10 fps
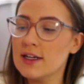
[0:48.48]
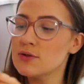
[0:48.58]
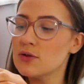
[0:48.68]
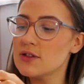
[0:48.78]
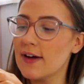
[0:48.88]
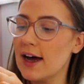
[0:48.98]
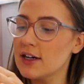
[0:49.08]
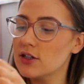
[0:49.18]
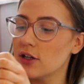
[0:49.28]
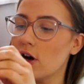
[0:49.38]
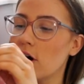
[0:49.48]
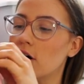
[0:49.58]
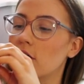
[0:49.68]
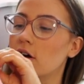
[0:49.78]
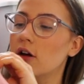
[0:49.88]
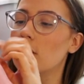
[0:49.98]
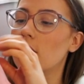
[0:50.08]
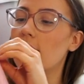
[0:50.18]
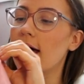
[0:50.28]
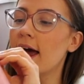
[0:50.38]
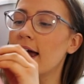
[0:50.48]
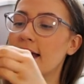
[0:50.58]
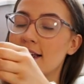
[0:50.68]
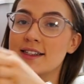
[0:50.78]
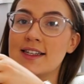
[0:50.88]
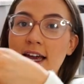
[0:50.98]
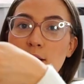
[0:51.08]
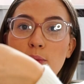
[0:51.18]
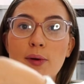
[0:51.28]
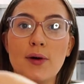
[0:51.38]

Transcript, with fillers: these ones have actually got a zip